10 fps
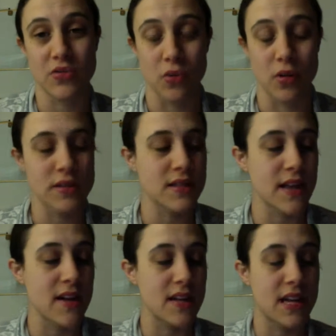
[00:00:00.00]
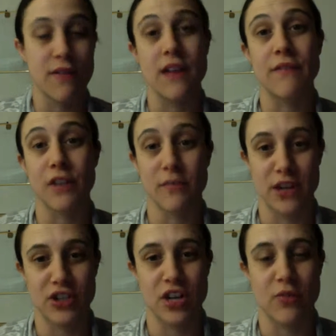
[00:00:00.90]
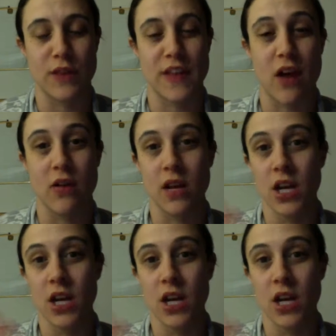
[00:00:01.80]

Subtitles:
tools that give information without